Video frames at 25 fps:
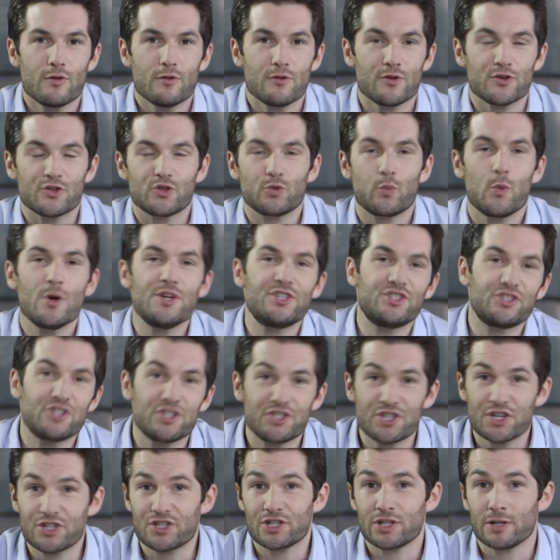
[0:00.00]
The switch
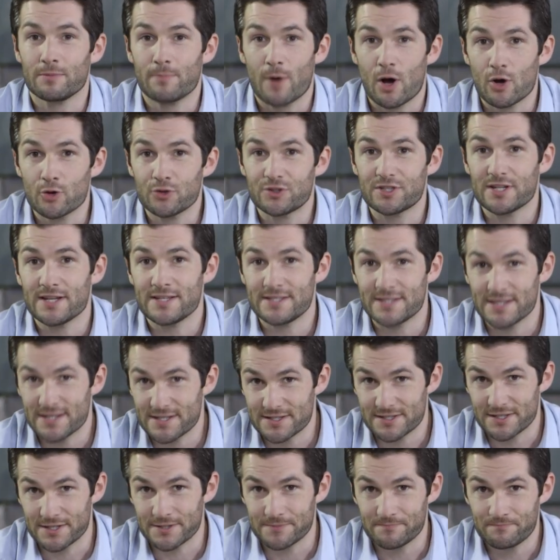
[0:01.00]
to digital post is
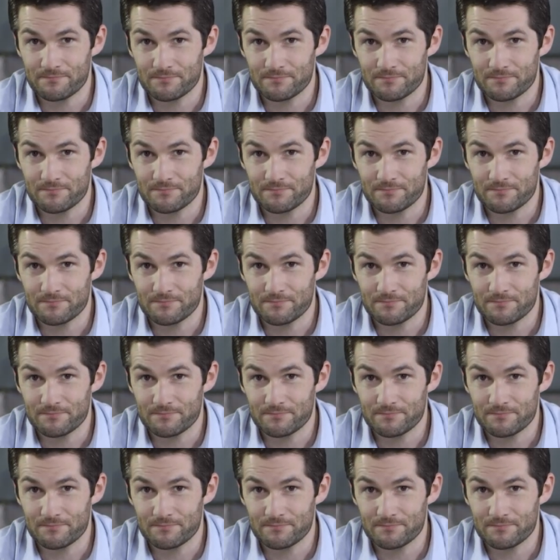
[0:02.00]
easy.